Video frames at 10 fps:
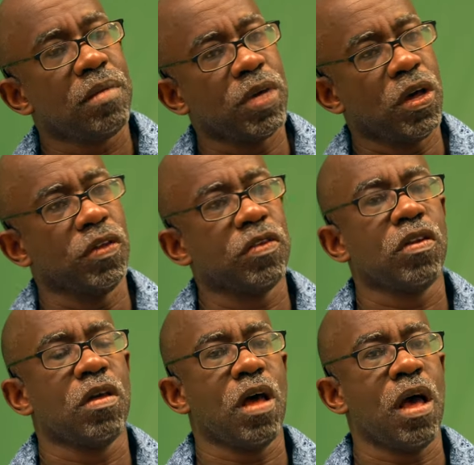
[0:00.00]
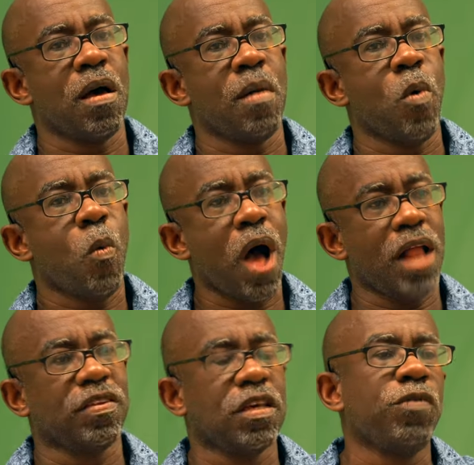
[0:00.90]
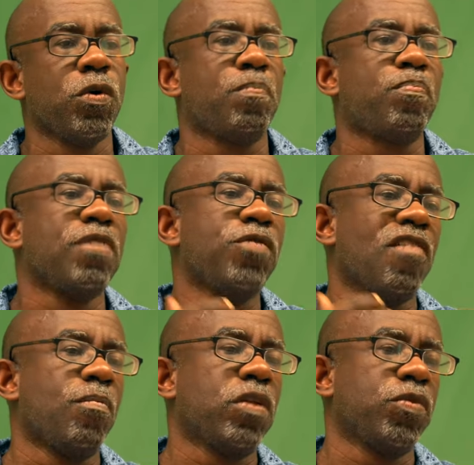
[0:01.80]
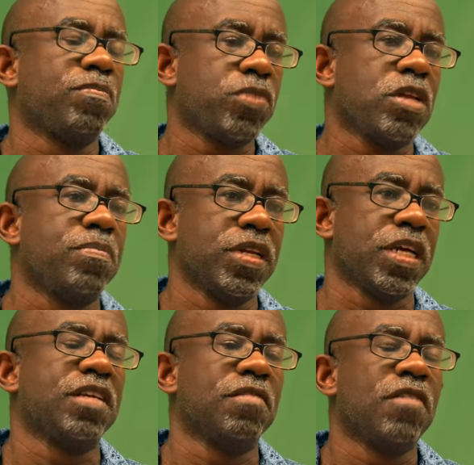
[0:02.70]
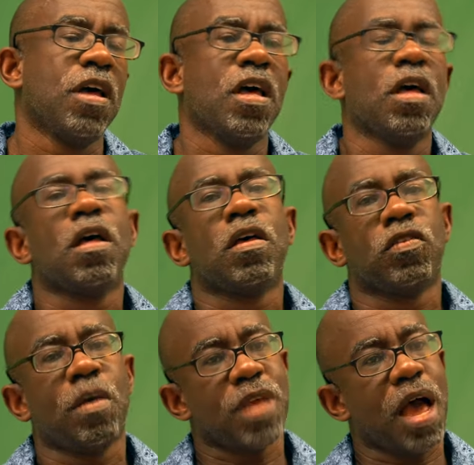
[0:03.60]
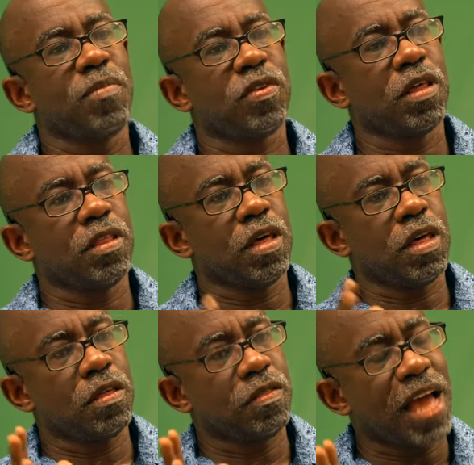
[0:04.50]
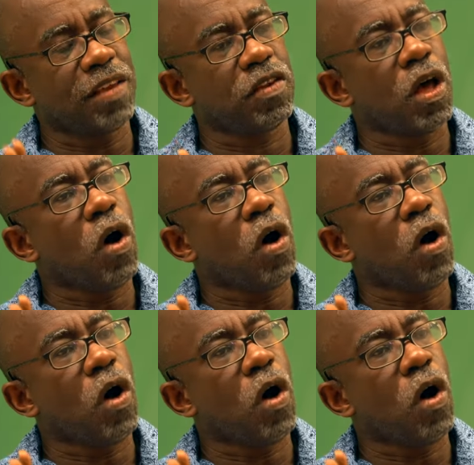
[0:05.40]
Because whilst if you have a model which is purely predictive, sometimes that